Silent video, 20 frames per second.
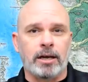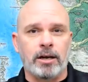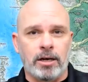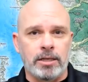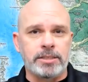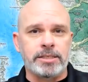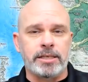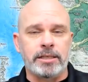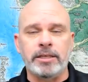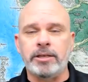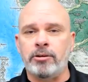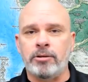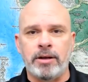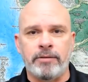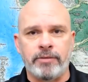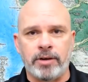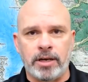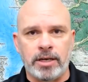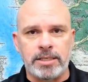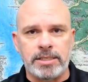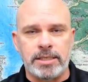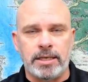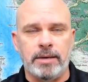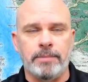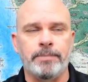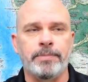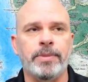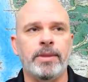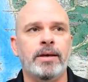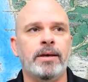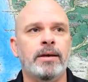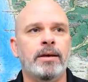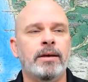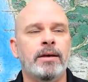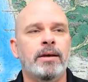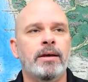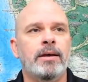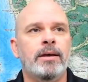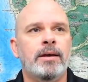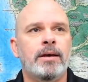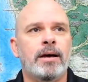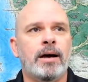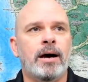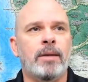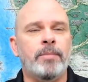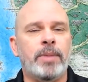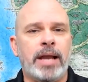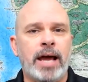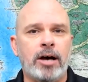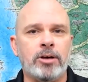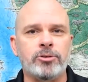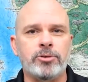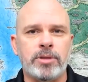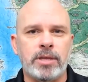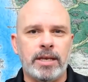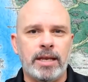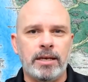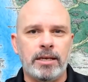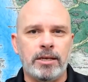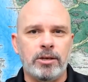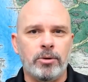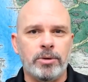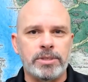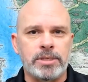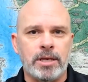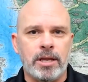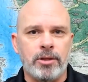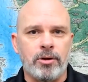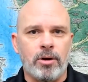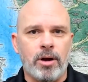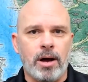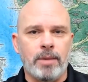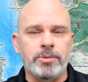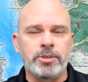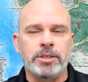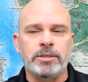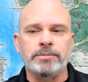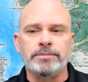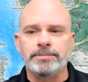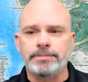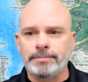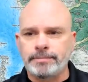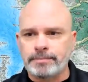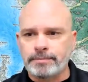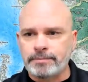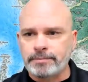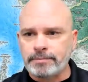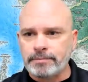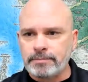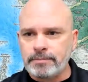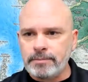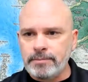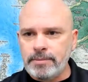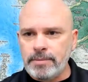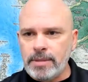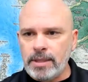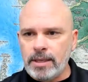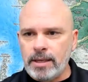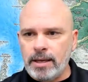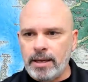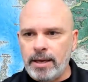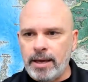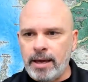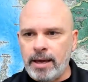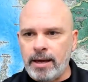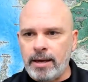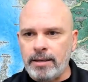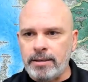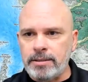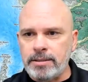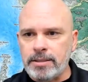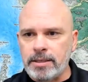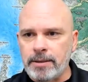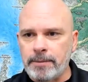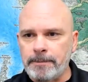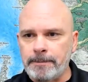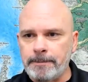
constantly, you're never going to see them. Um, but house with an ADU is another option. And